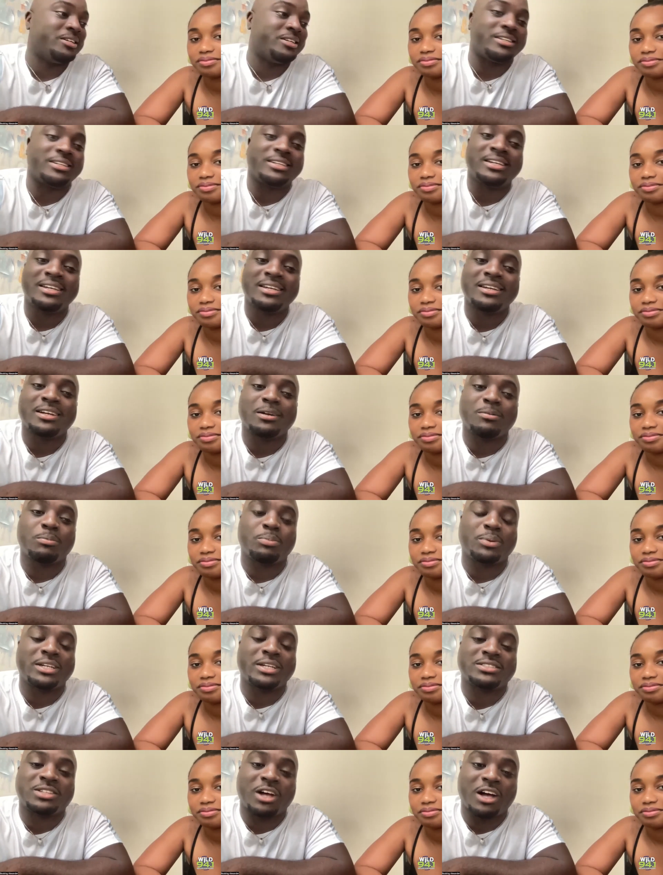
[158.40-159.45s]
Speaker 1: her
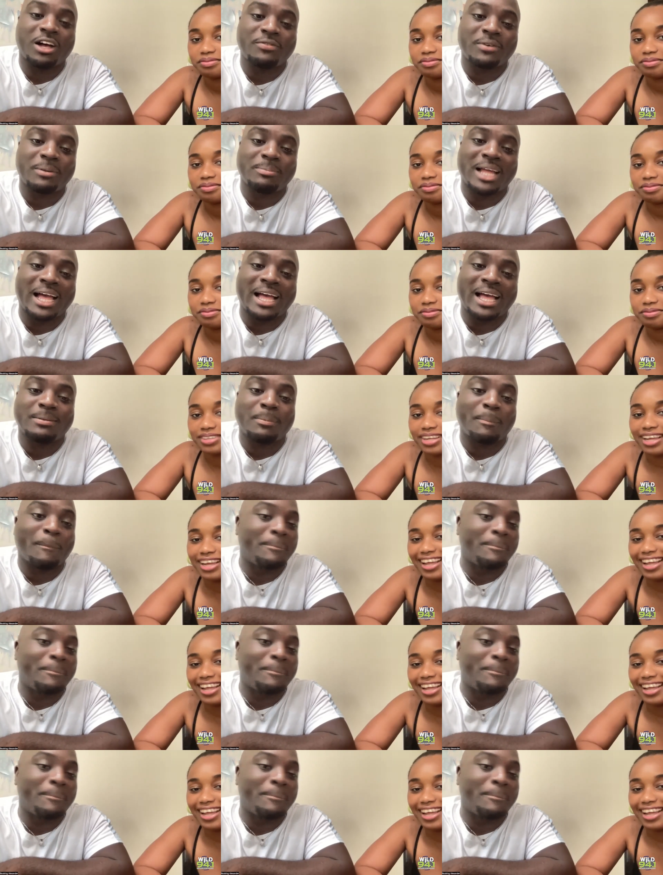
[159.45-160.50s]
breast off. I'm not
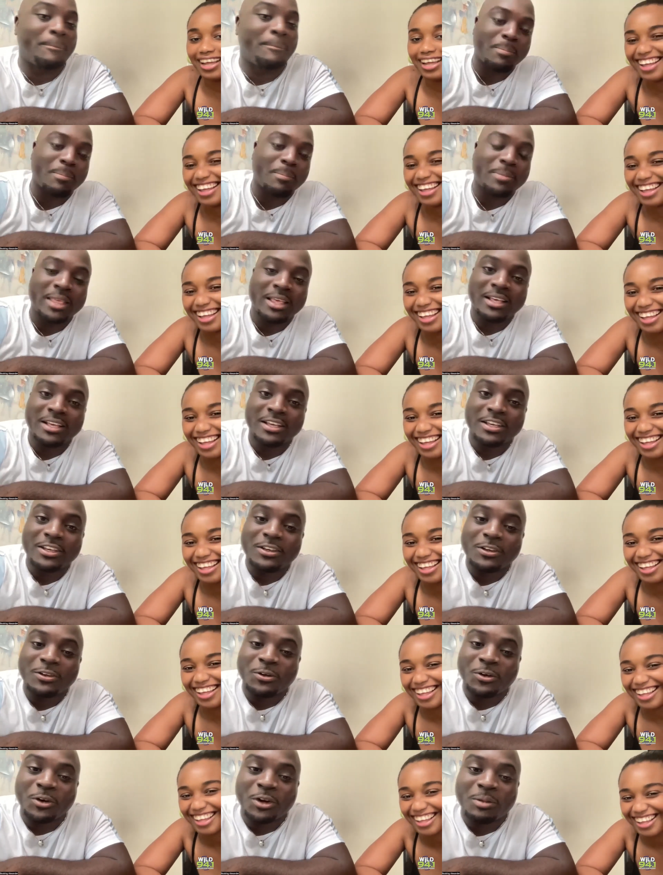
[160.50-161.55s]
beating her up.
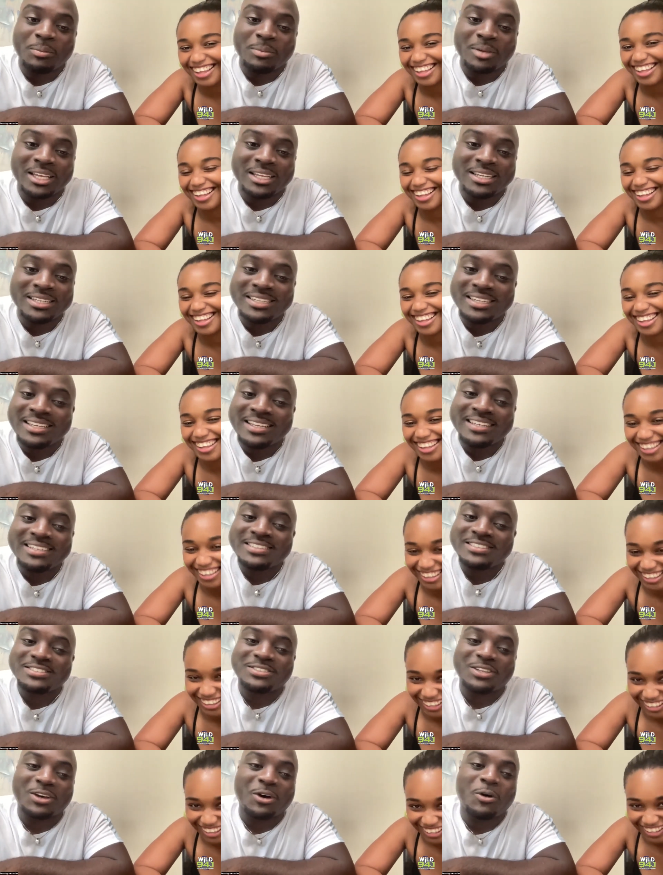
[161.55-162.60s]
You know what I mean?
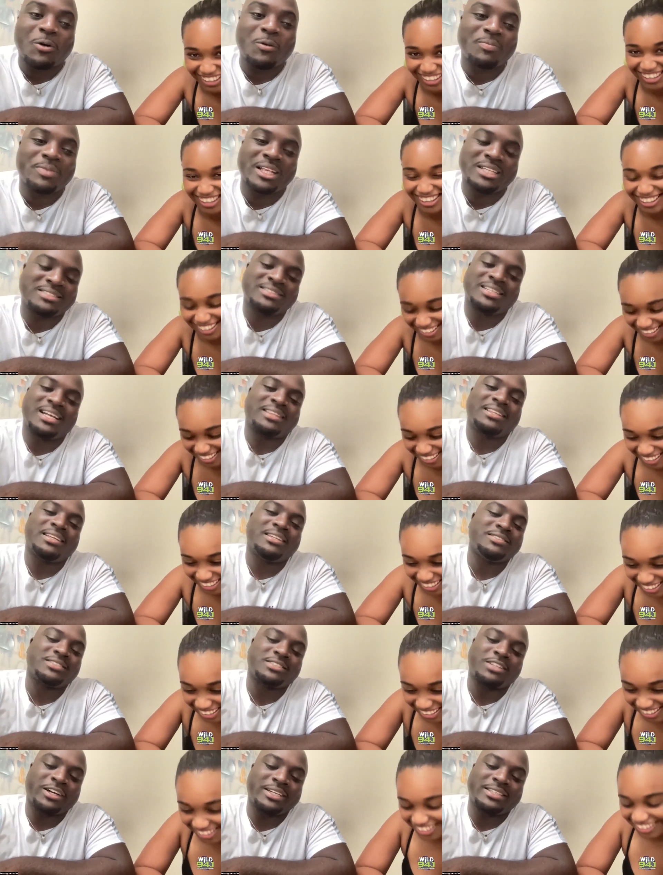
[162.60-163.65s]
So it's
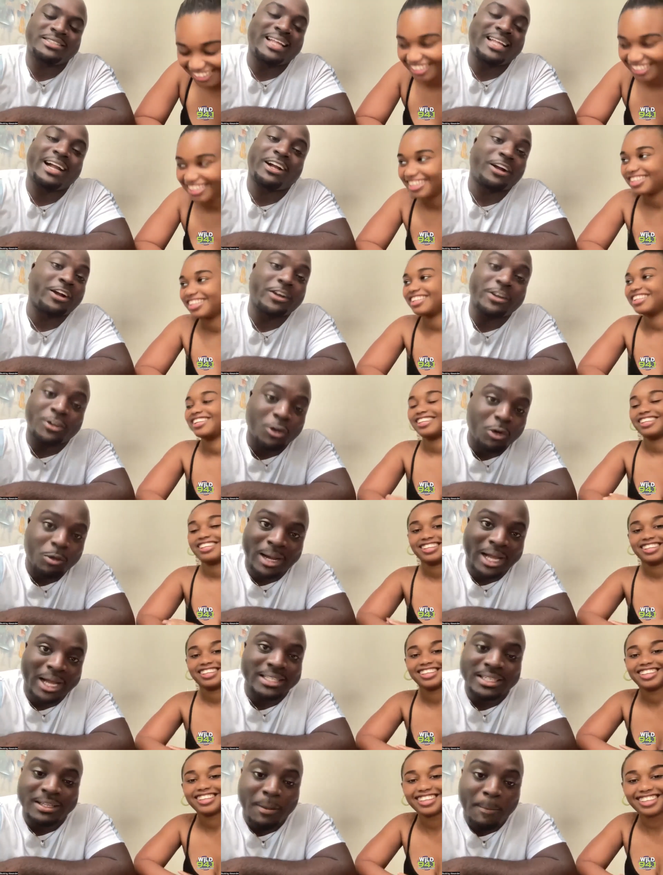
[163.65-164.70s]
not hurting
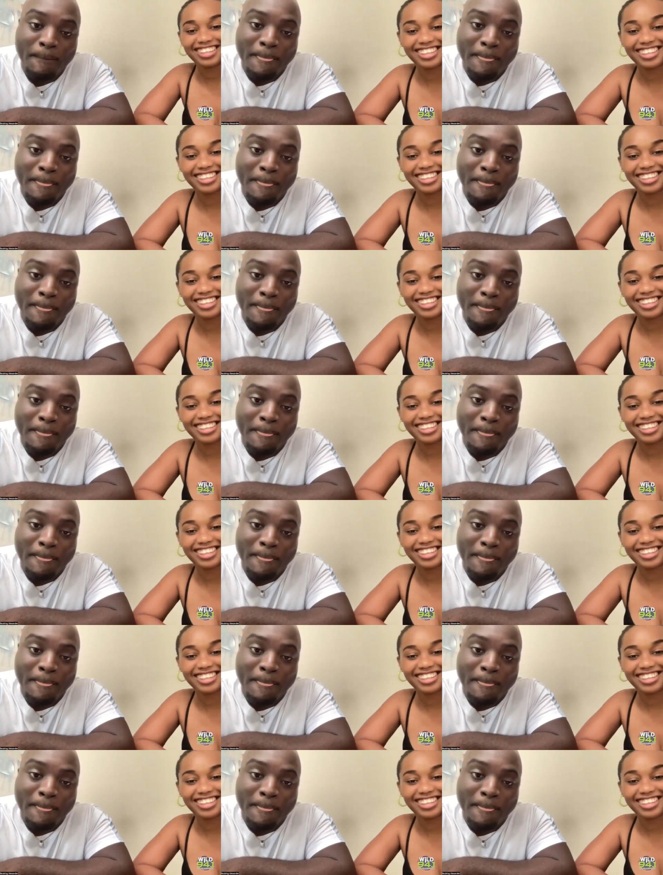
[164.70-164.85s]
nobody.